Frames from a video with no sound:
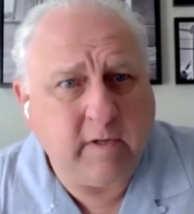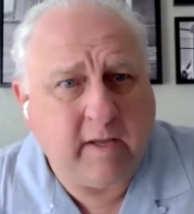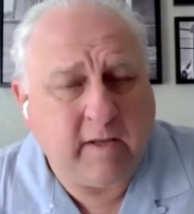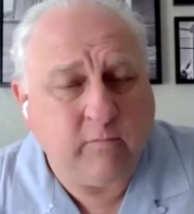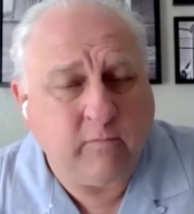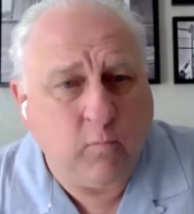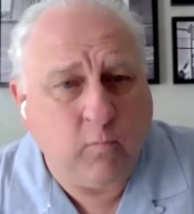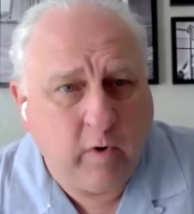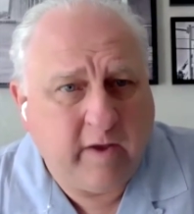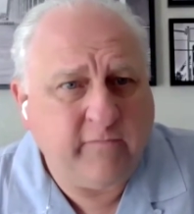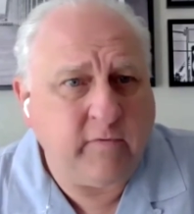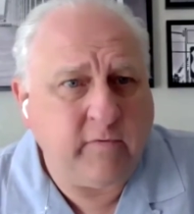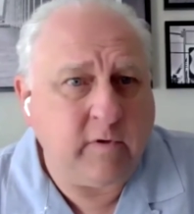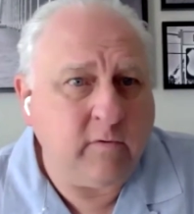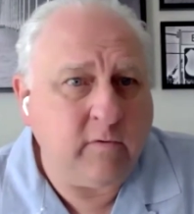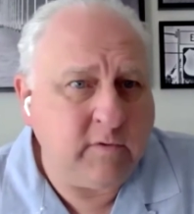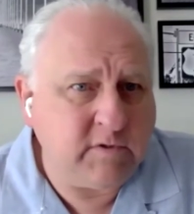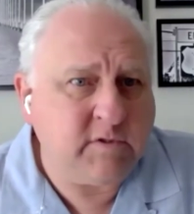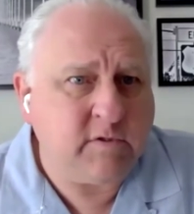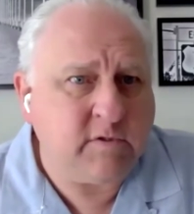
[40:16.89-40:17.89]
And
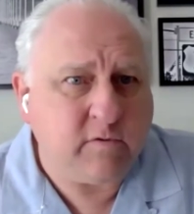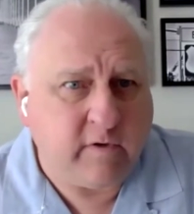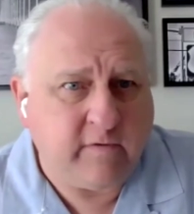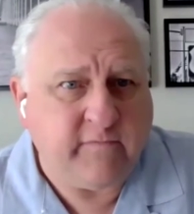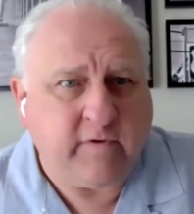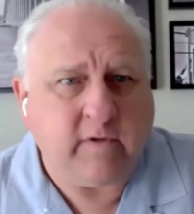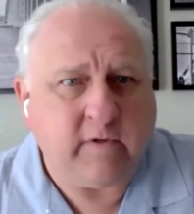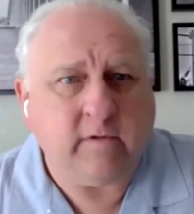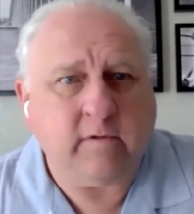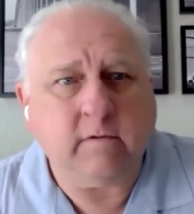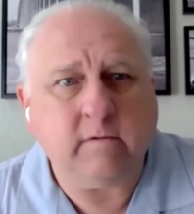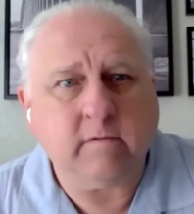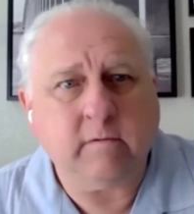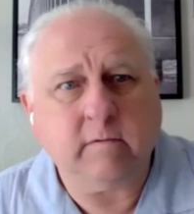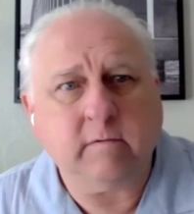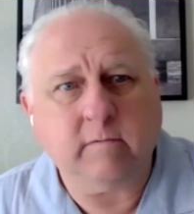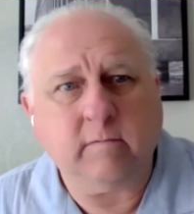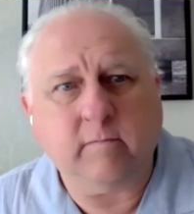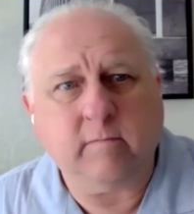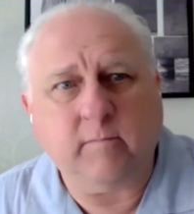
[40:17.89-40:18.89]
revenue is driven
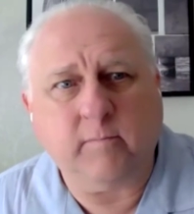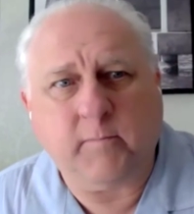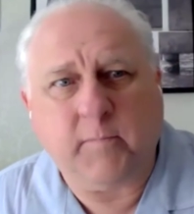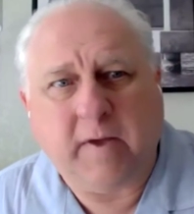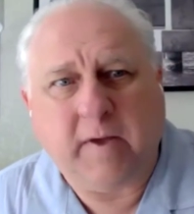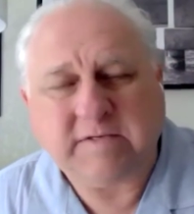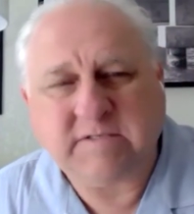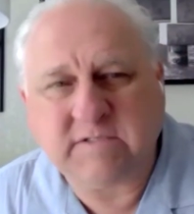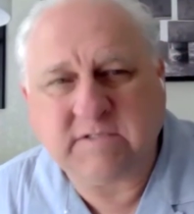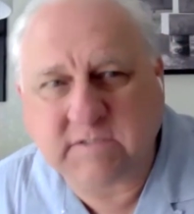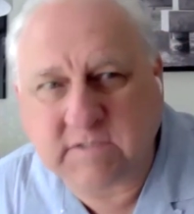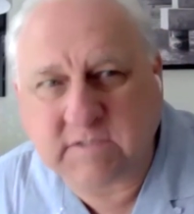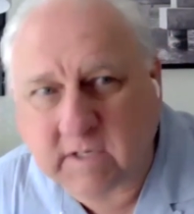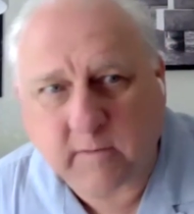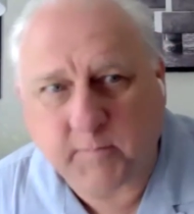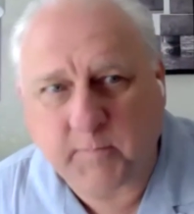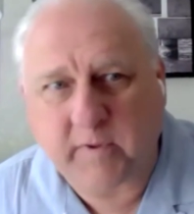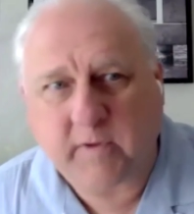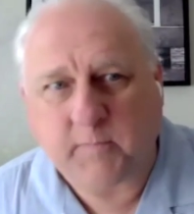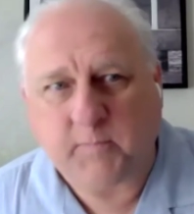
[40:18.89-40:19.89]
by
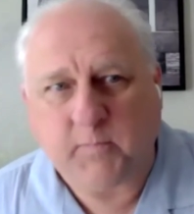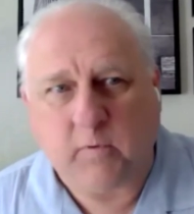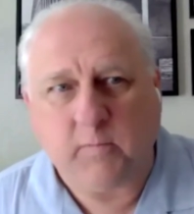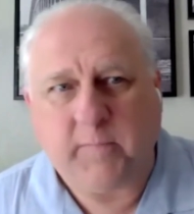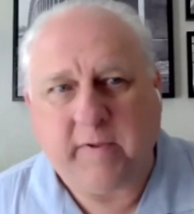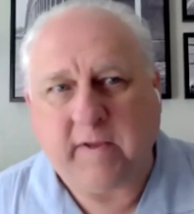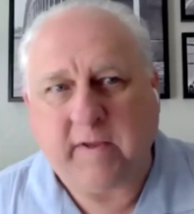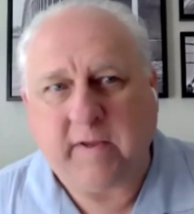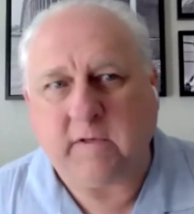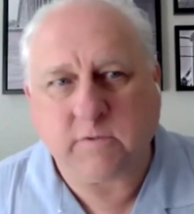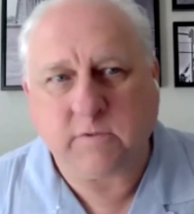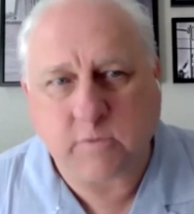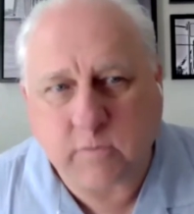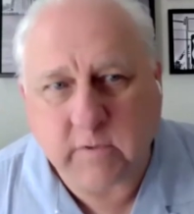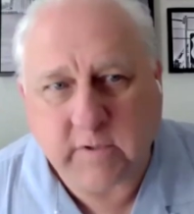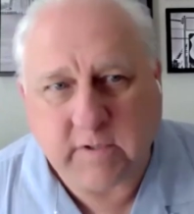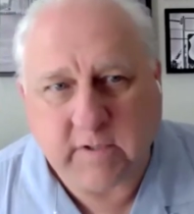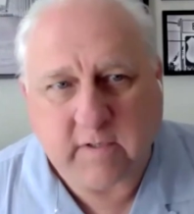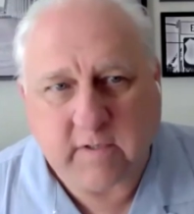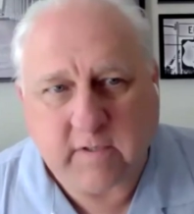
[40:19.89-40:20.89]
sick people being
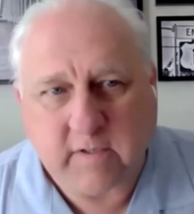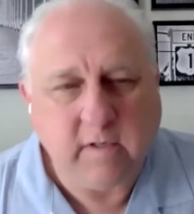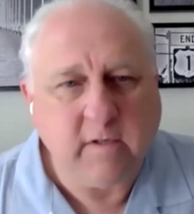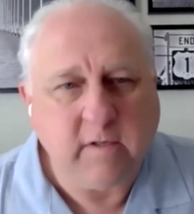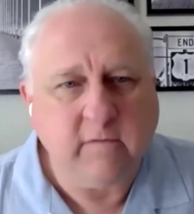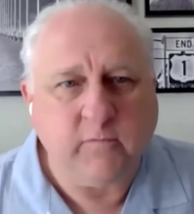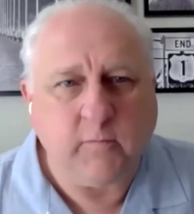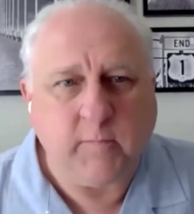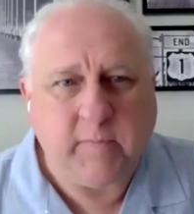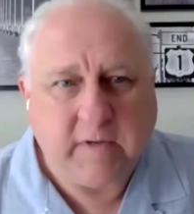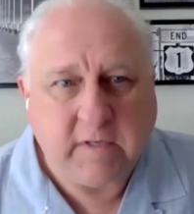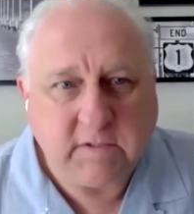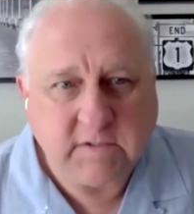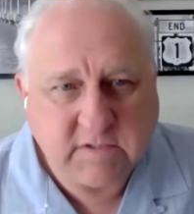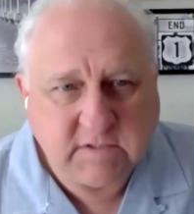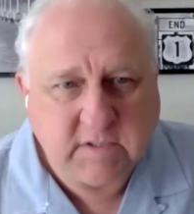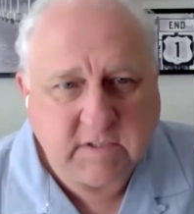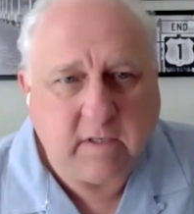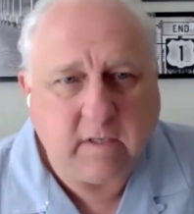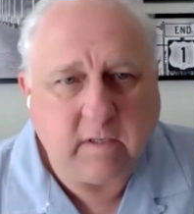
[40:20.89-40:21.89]
treated for being
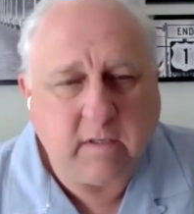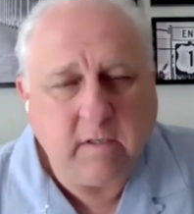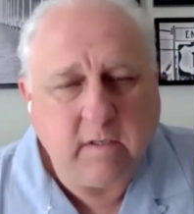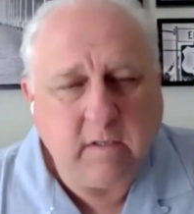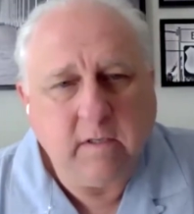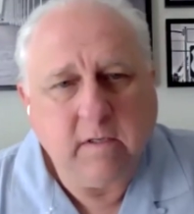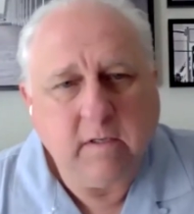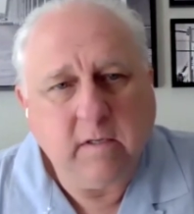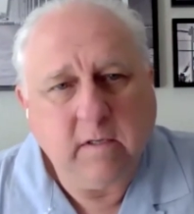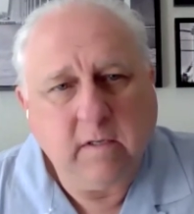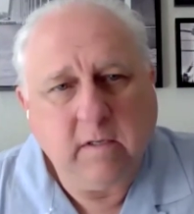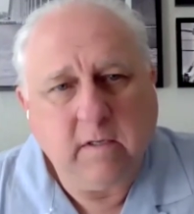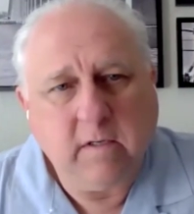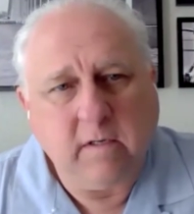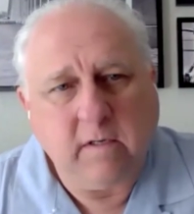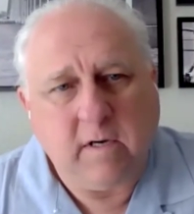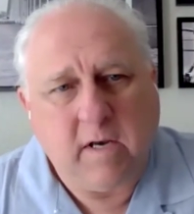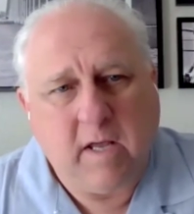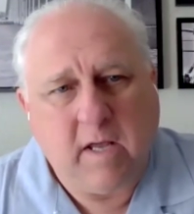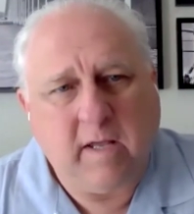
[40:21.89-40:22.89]
sick,
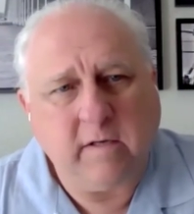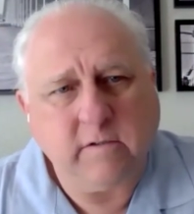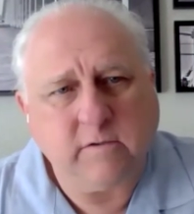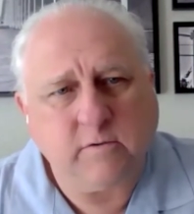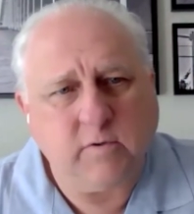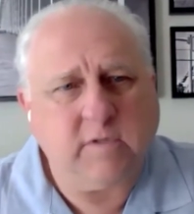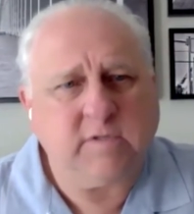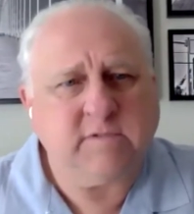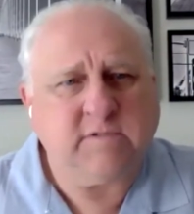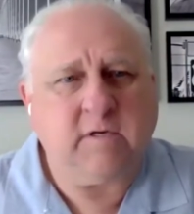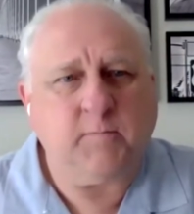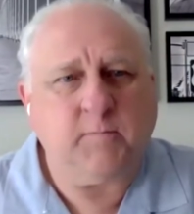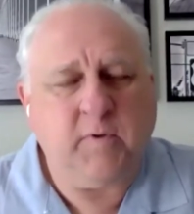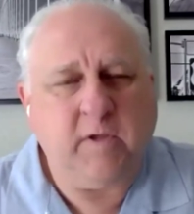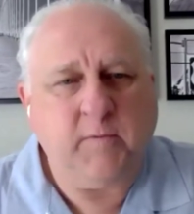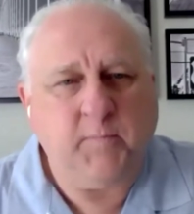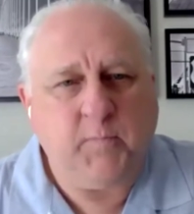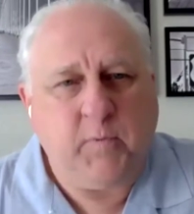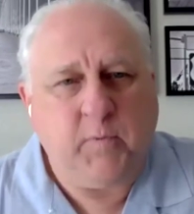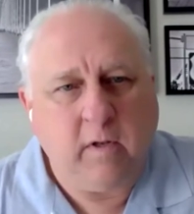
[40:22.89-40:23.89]
not sick
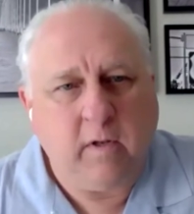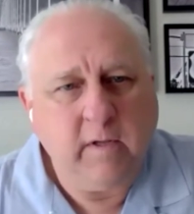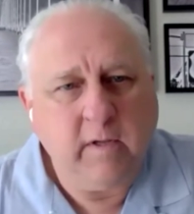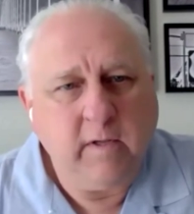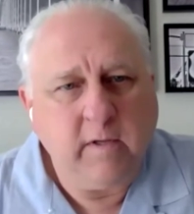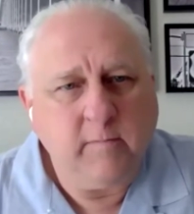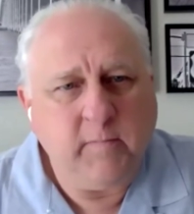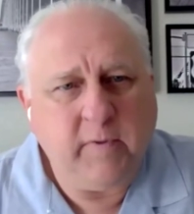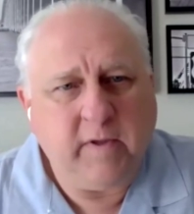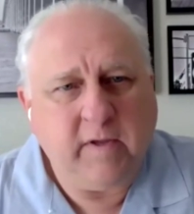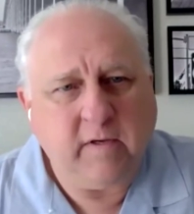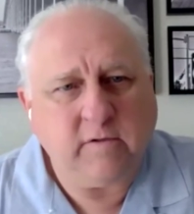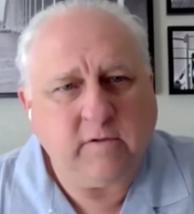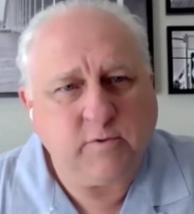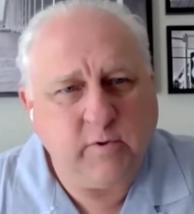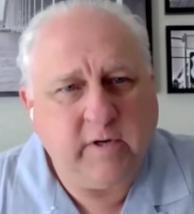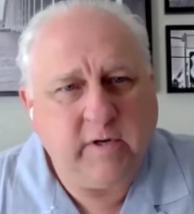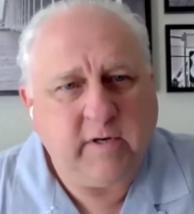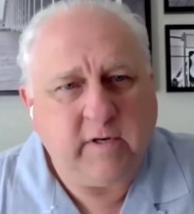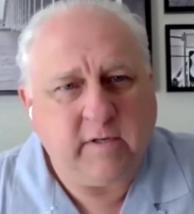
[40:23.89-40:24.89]
people being
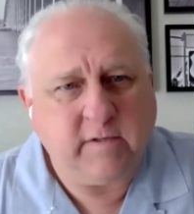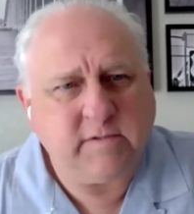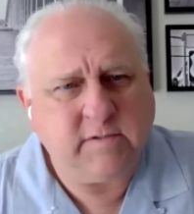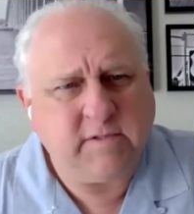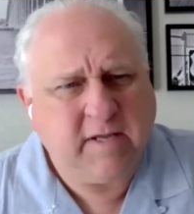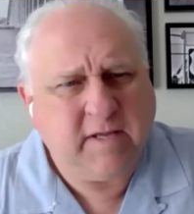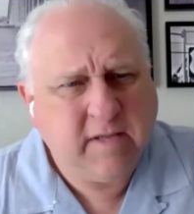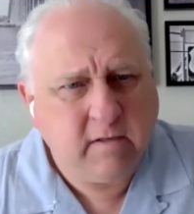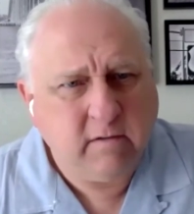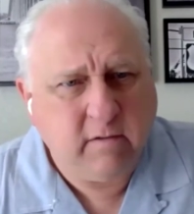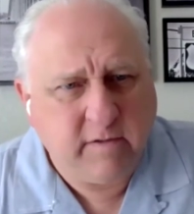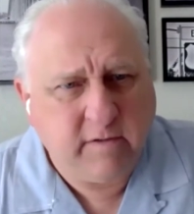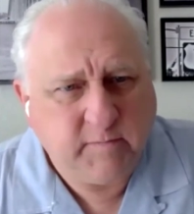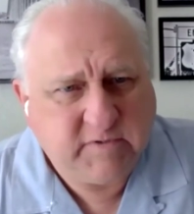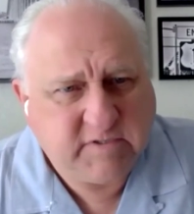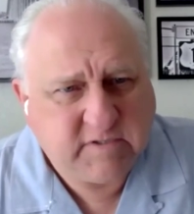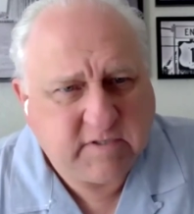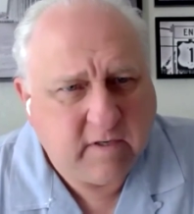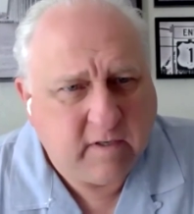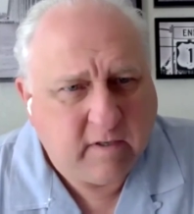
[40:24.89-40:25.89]
treated to heal
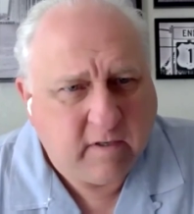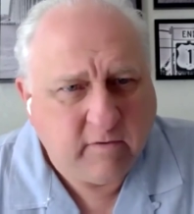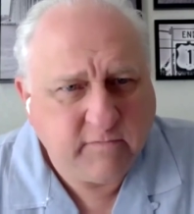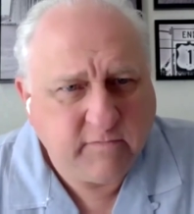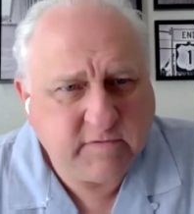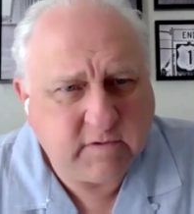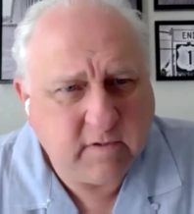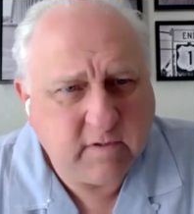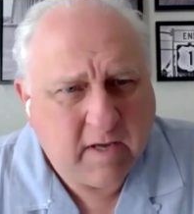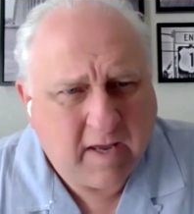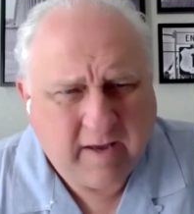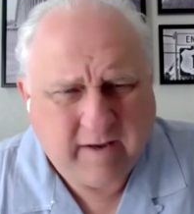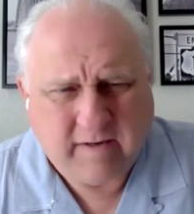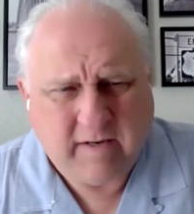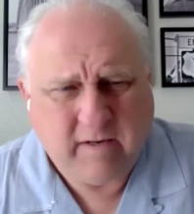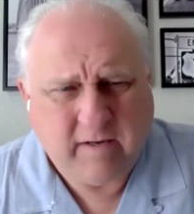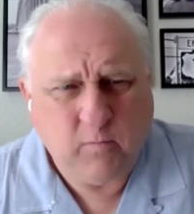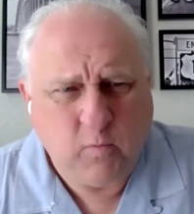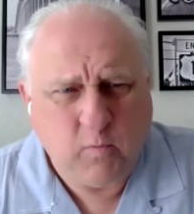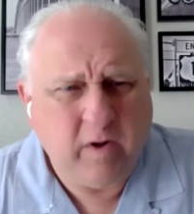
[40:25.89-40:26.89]
themselves.
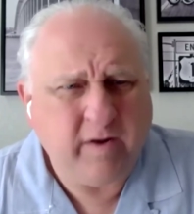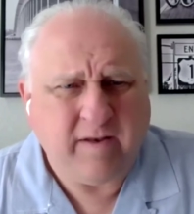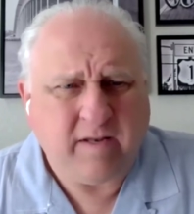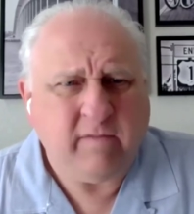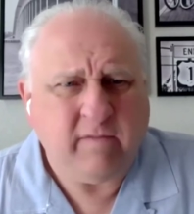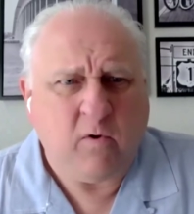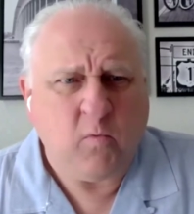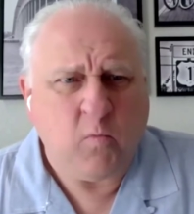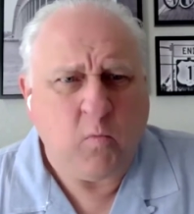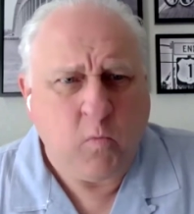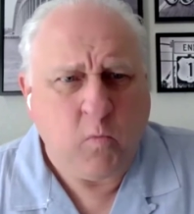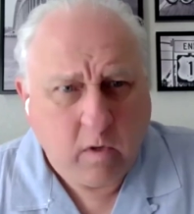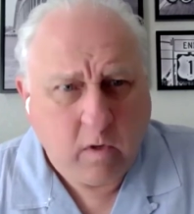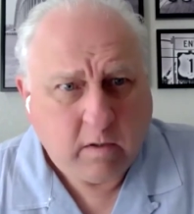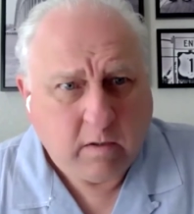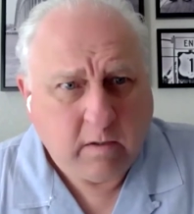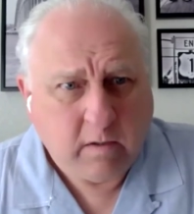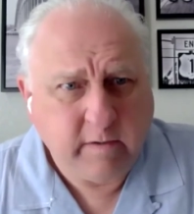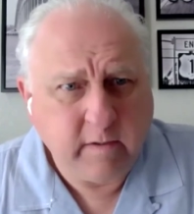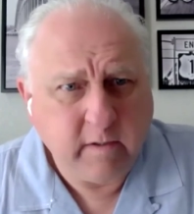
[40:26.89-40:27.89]
Heidi, what in the
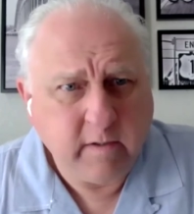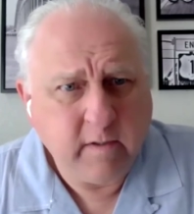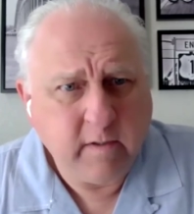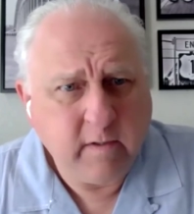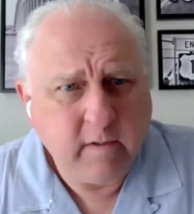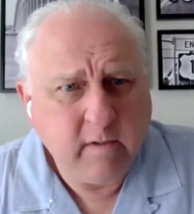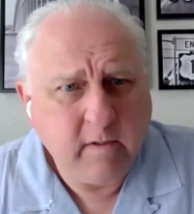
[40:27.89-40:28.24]
world?